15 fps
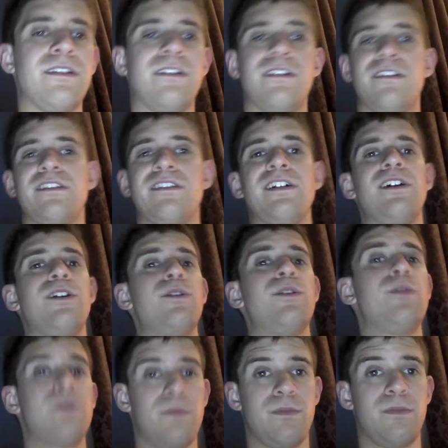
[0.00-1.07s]

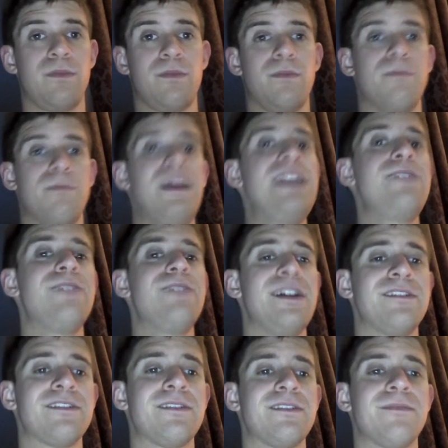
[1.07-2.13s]
So, main
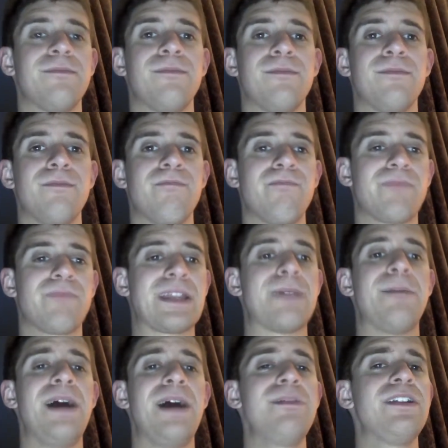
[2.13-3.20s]
event:
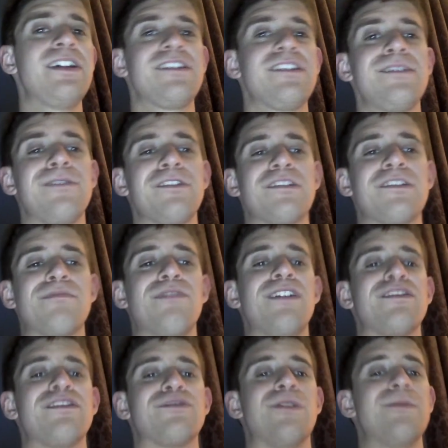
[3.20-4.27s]
Bobby Lashley versus
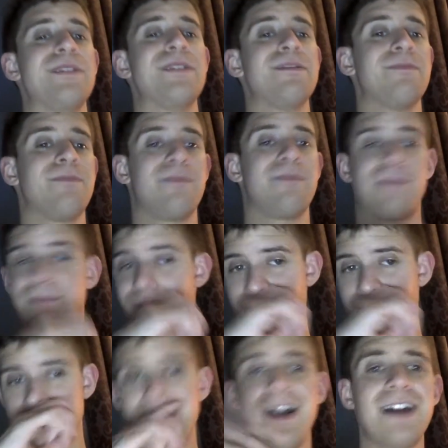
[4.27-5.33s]
Braun Strowman,
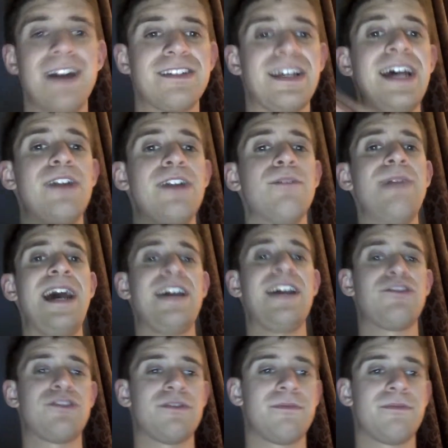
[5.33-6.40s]
non-title
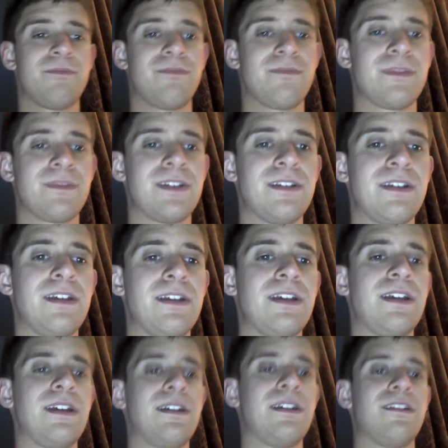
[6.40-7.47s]
match.
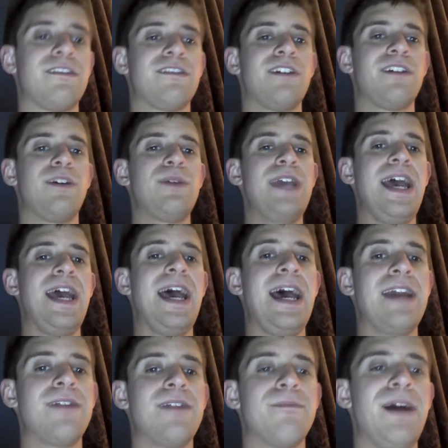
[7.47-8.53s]
So we
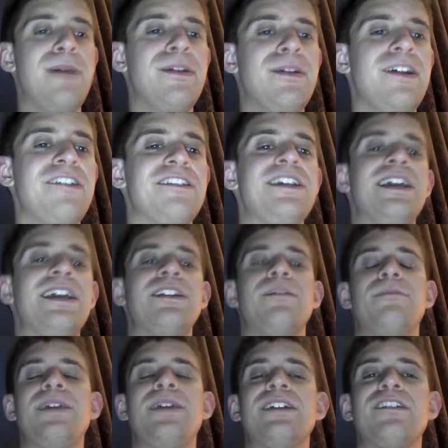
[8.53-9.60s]
had Bobby Lashley end
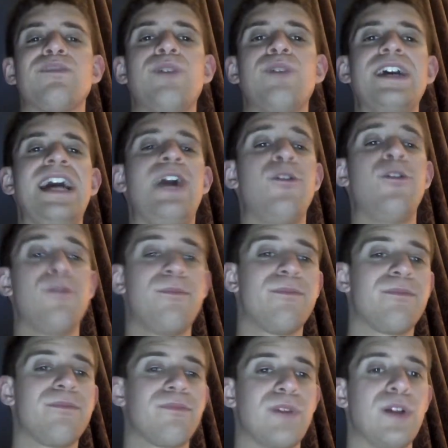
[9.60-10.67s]
up making his way out
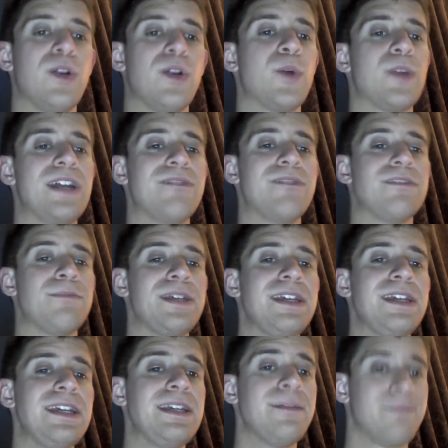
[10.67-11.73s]
along with
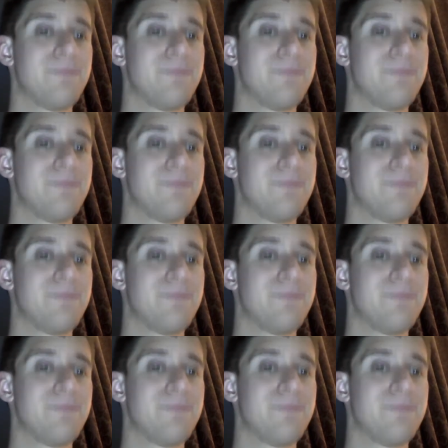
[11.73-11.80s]
MVP.